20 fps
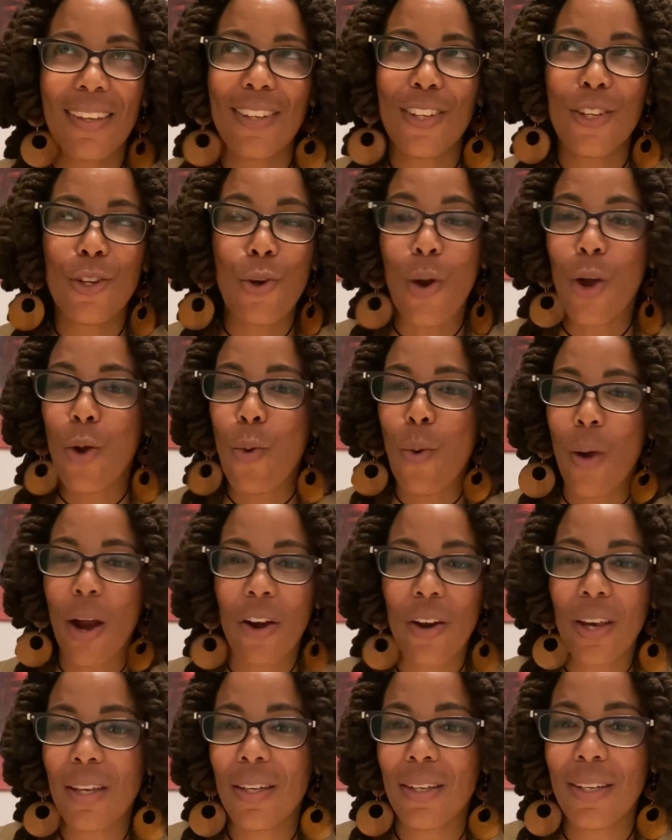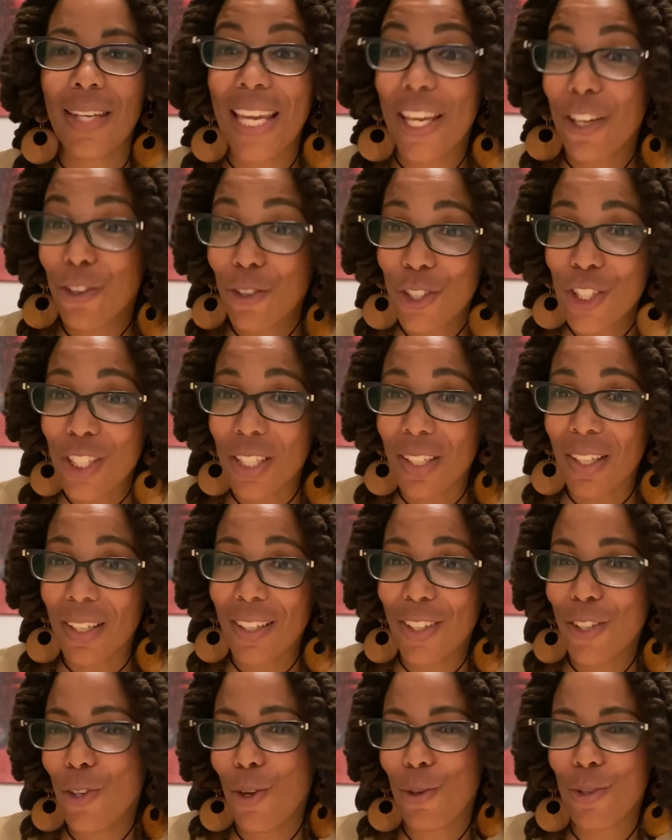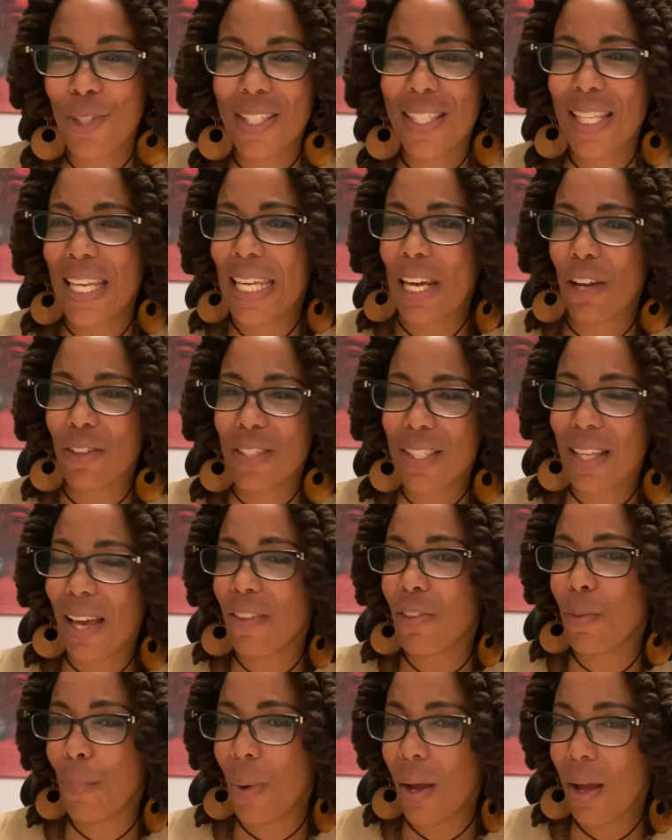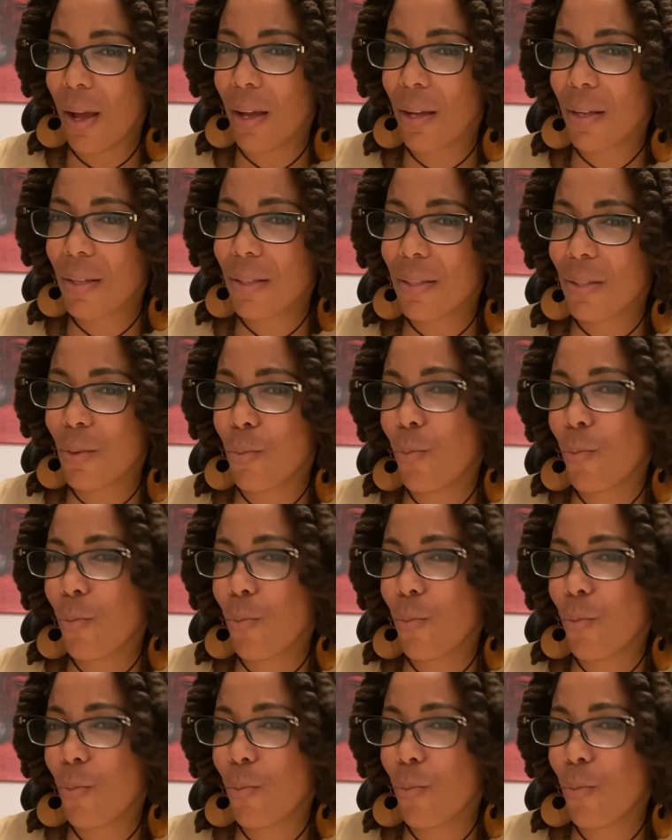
Aquarian energy, just thinking outside the box.